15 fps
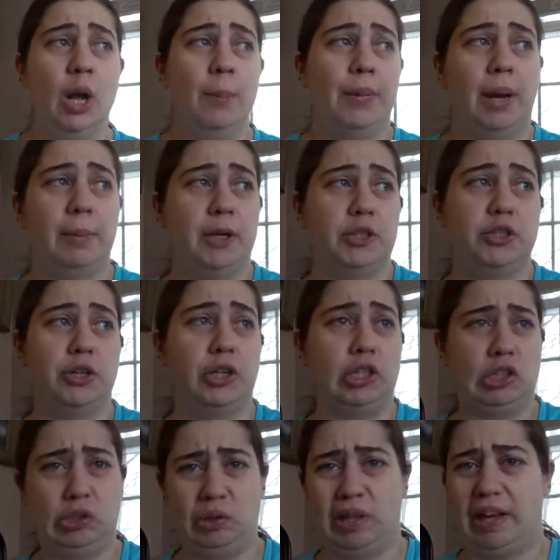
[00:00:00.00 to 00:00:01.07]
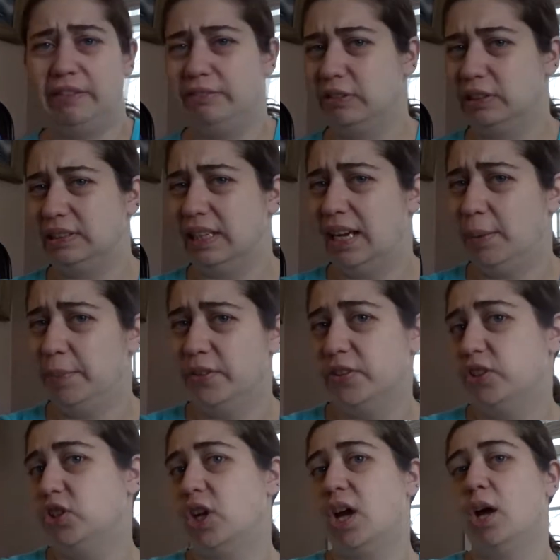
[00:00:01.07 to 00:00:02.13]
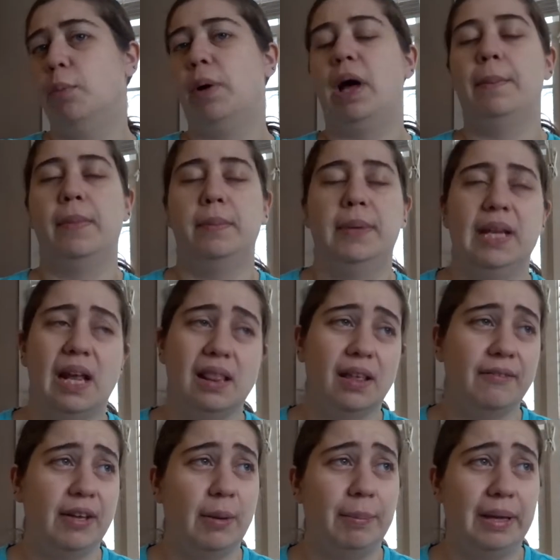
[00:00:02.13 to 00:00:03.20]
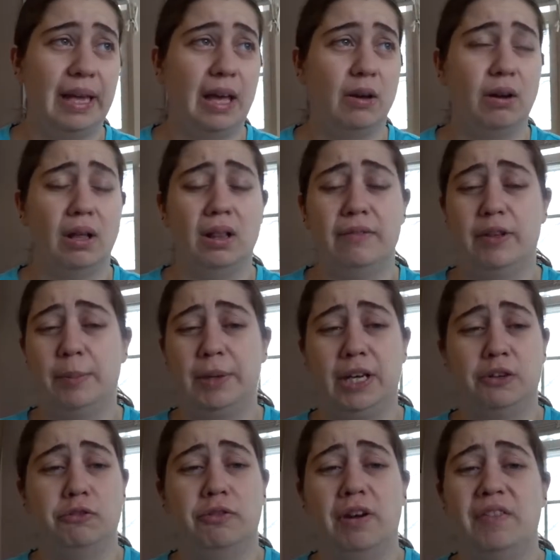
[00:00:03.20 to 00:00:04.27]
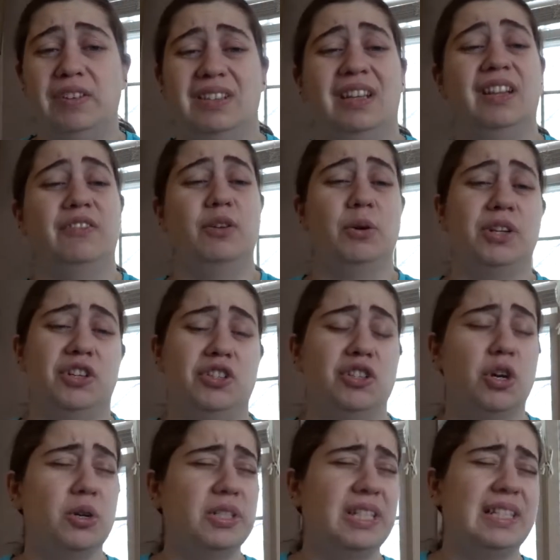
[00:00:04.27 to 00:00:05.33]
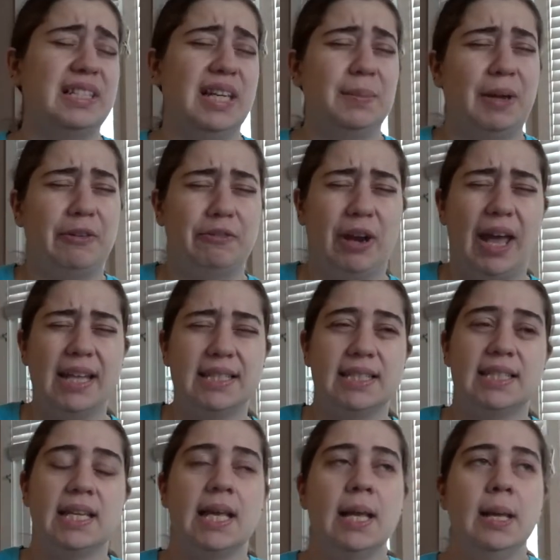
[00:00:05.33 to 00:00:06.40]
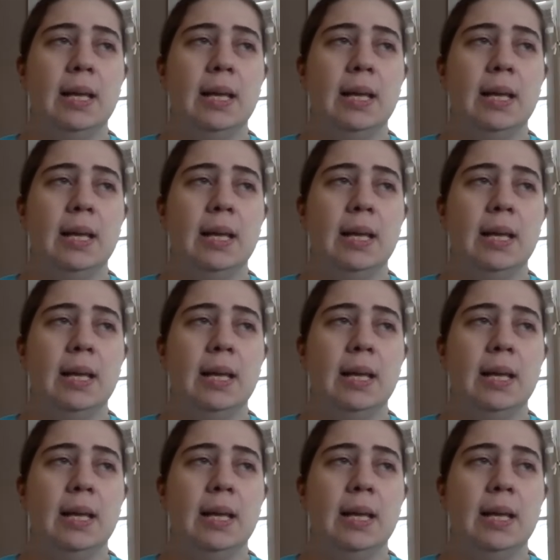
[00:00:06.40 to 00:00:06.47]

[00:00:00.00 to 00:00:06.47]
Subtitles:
But I'm not sure I could do that full time as a job. I mean, I love helping out. I love helping 100 Ravens. I love going to shows and seeing my friends.